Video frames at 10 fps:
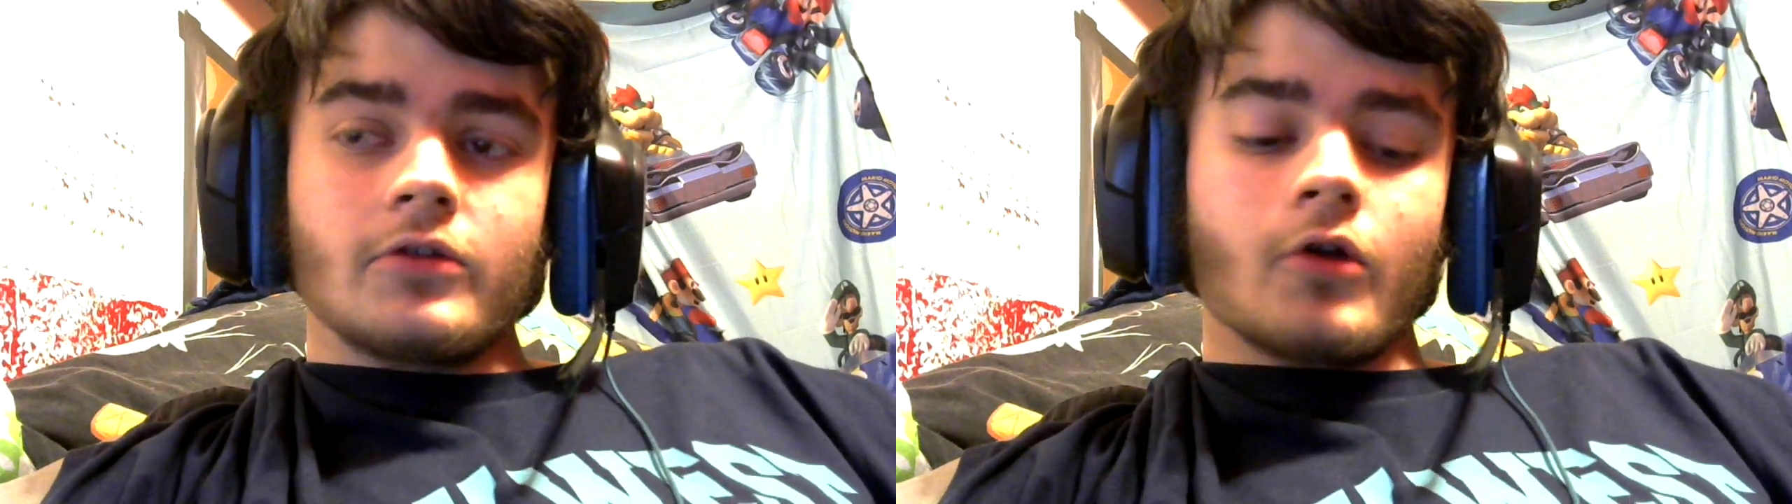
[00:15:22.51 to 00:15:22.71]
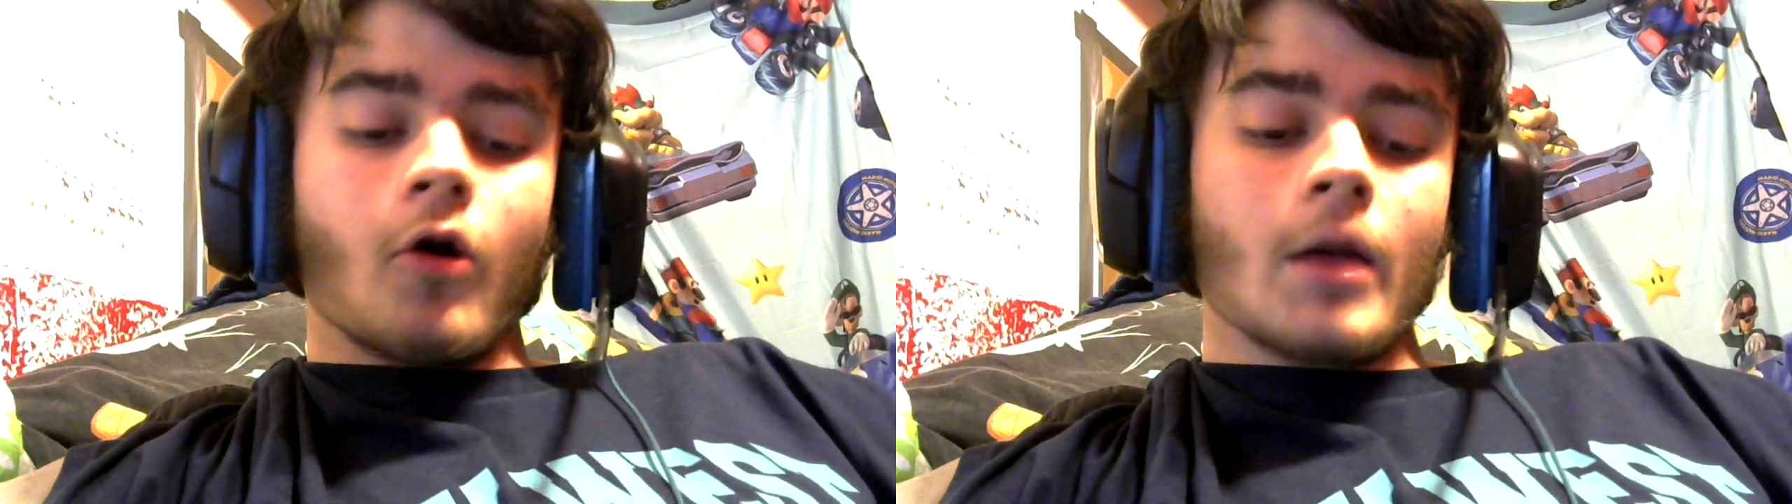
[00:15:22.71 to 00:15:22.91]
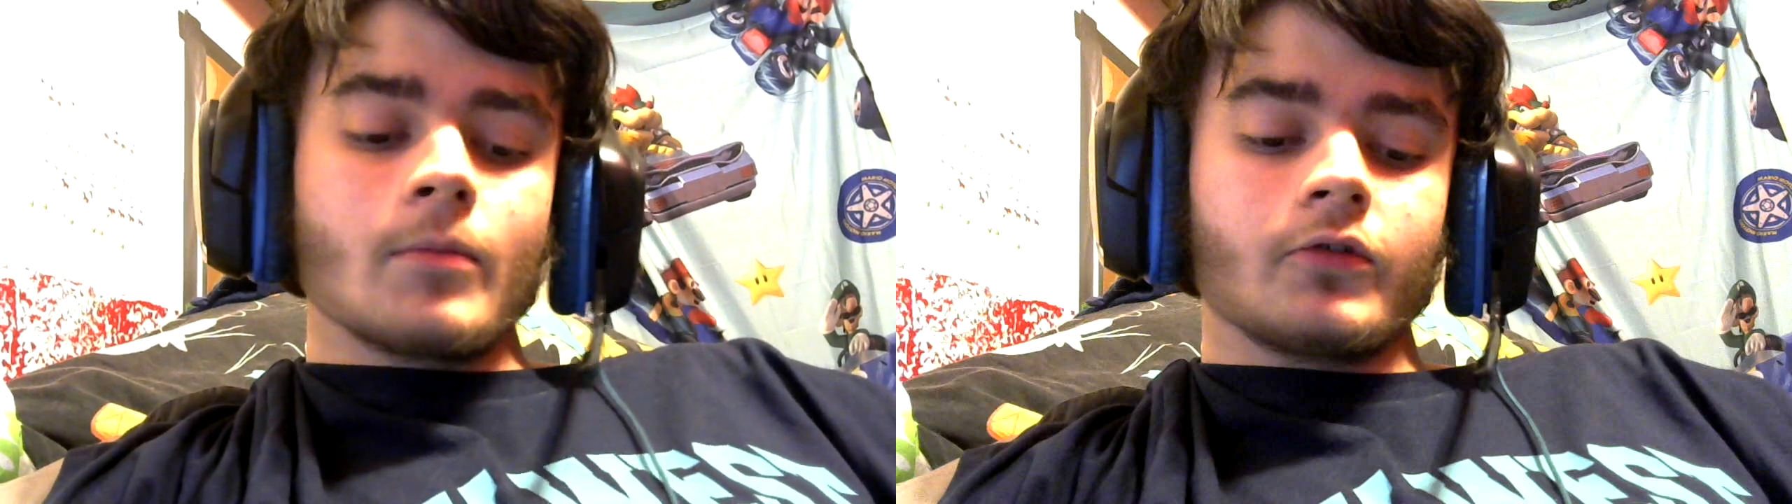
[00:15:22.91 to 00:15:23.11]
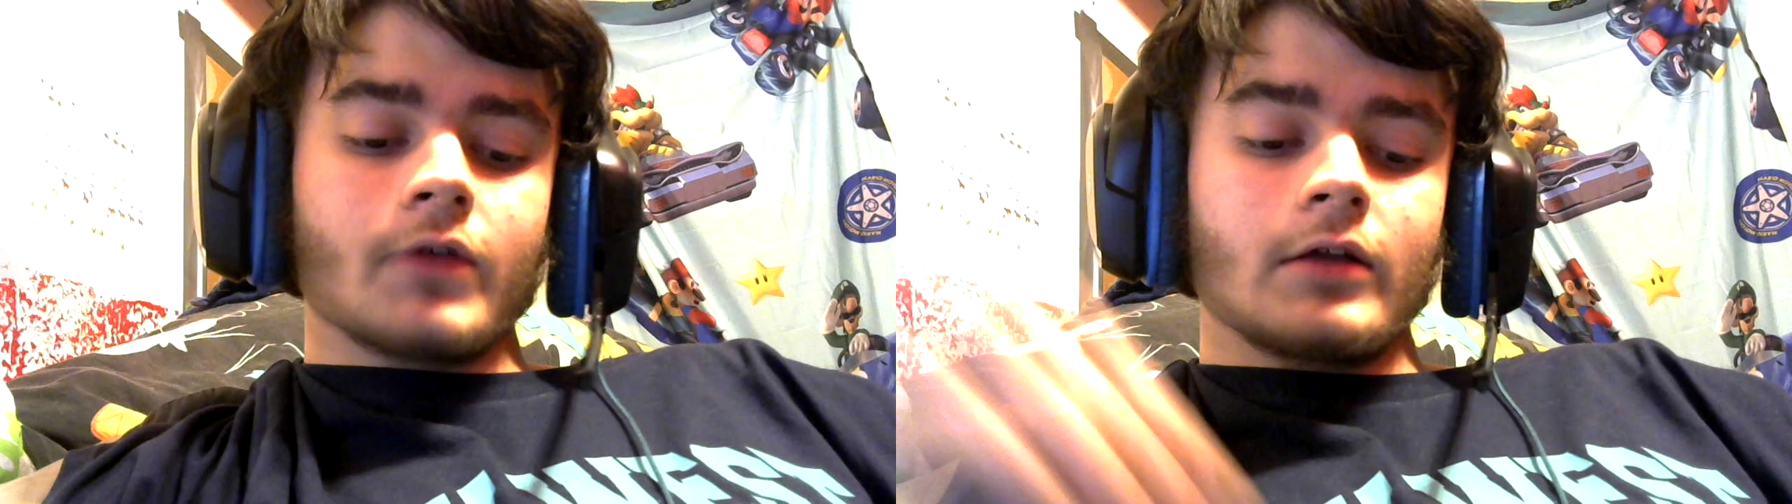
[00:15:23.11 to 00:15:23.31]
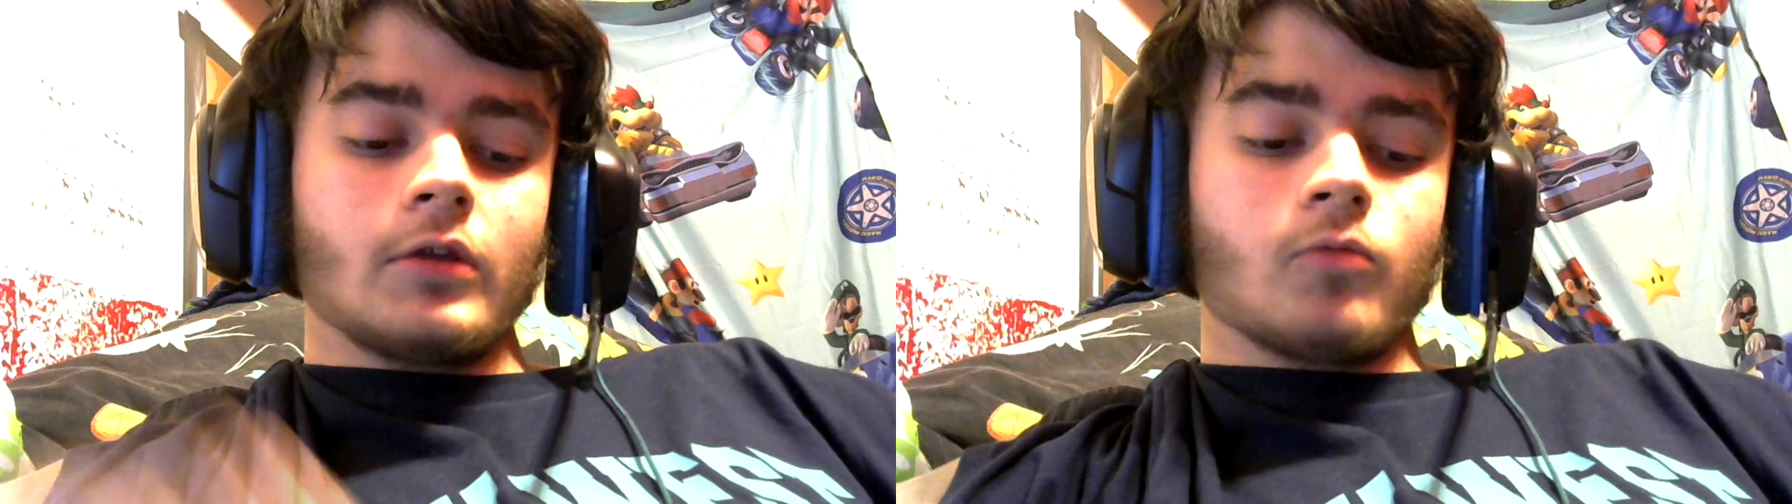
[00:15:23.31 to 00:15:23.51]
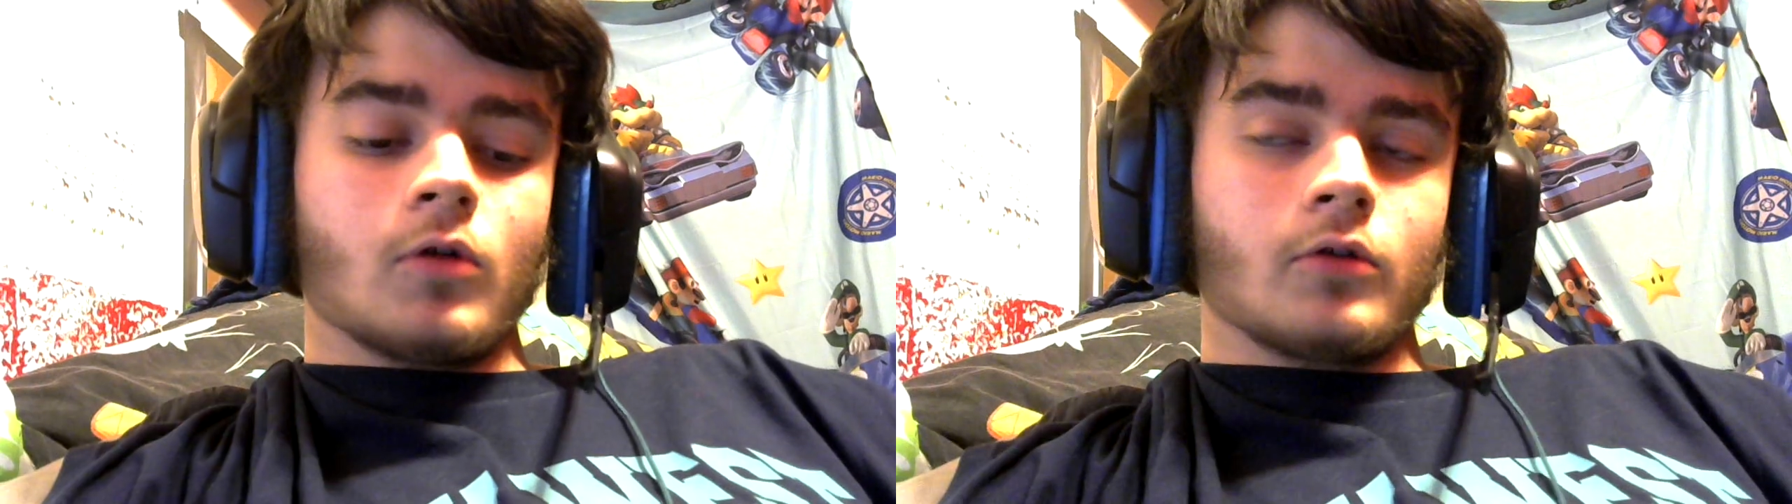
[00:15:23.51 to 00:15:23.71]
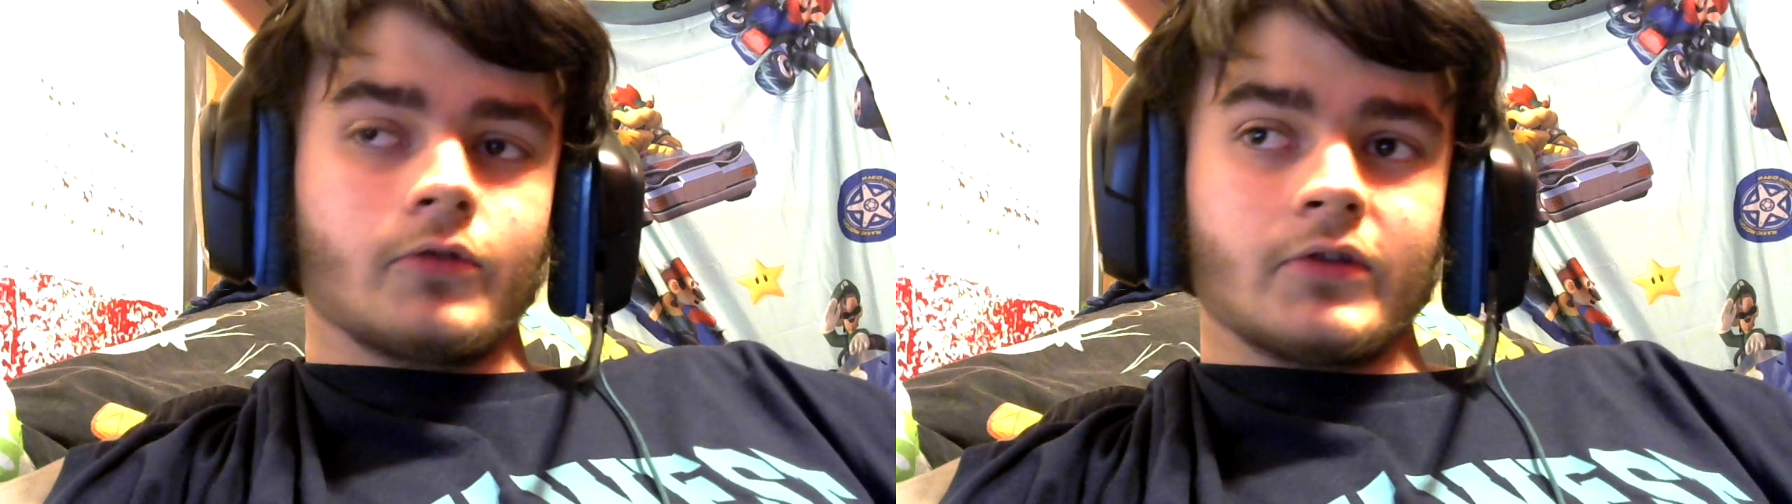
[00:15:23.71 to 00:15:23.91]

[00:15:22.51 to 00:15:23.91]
though I most likely won't,